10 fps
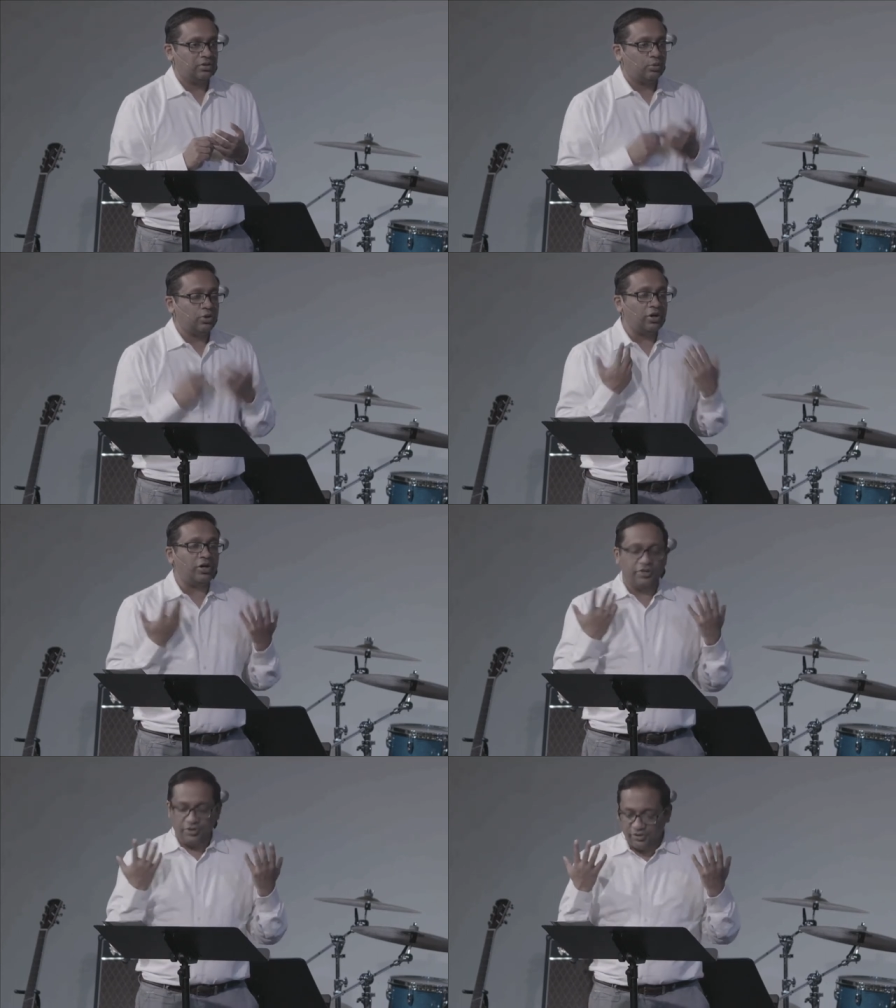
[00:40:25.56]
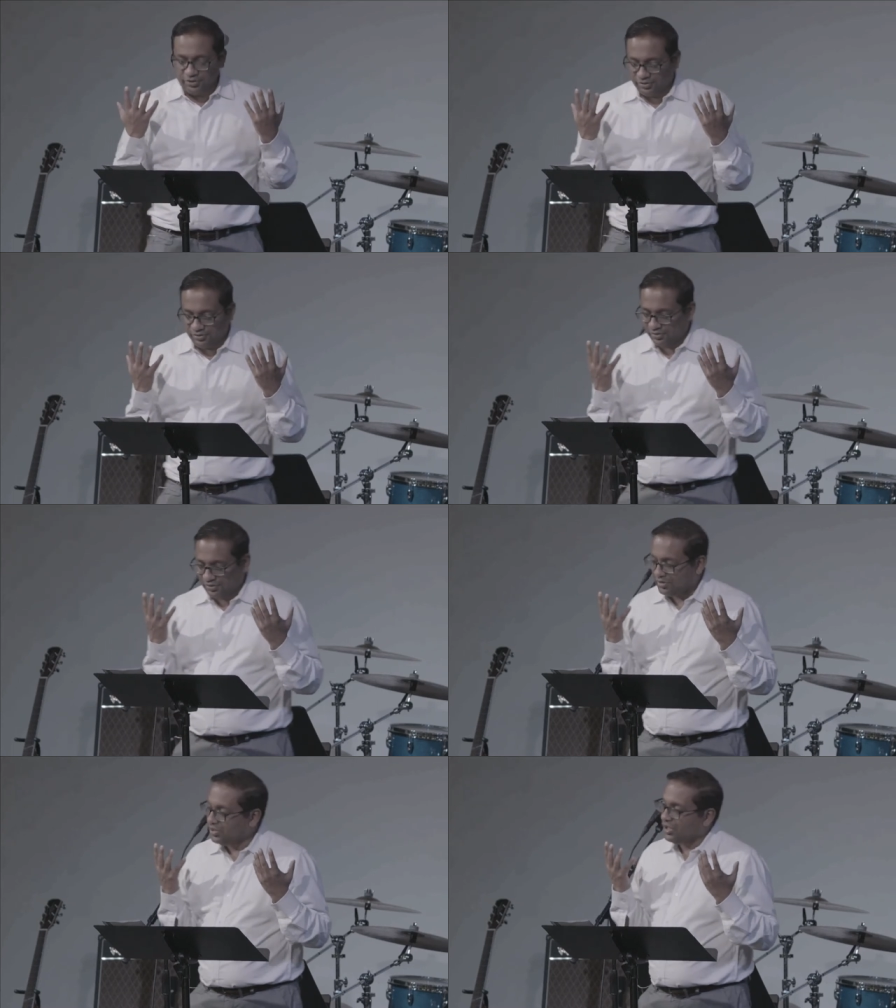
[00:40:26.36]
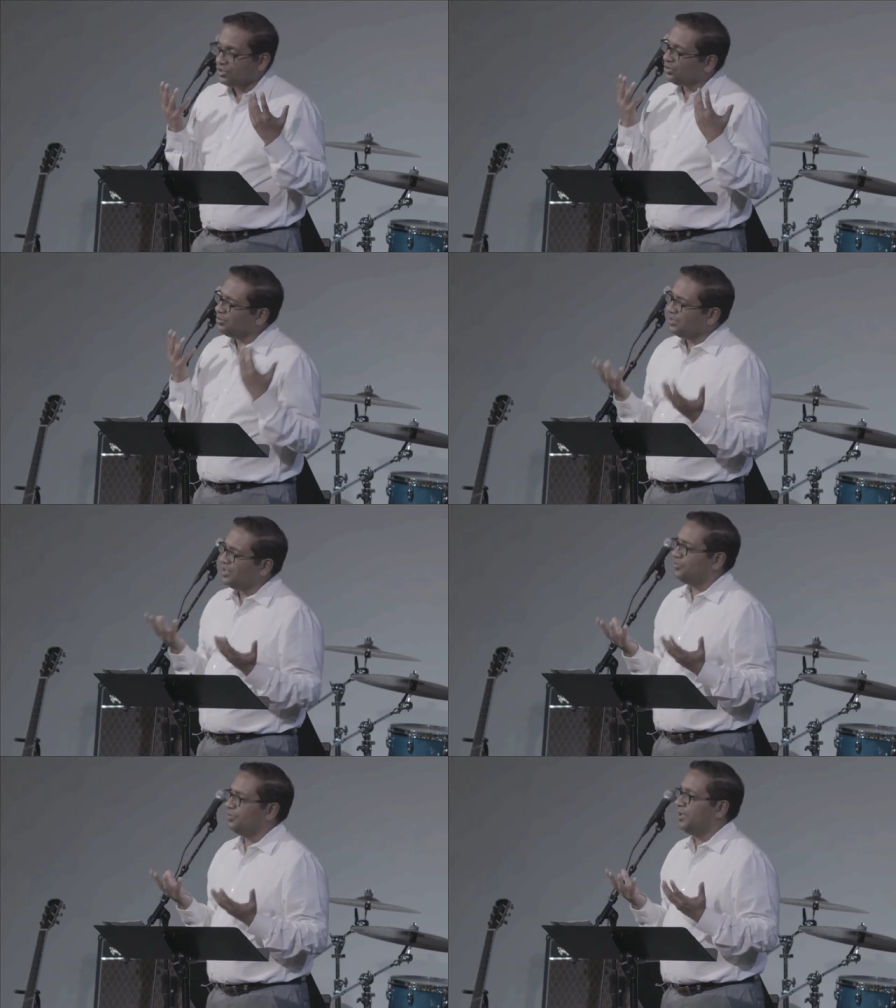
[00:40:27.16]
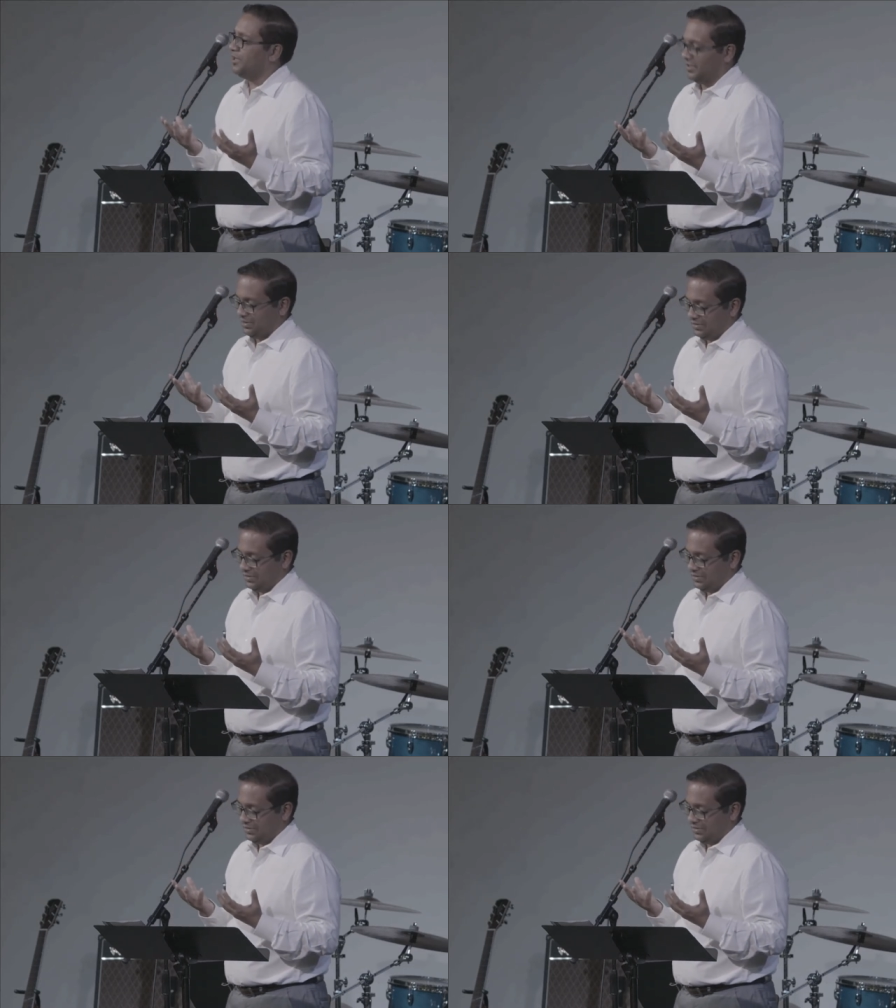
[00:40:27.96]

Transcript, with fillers: Where are you? Don't leave me.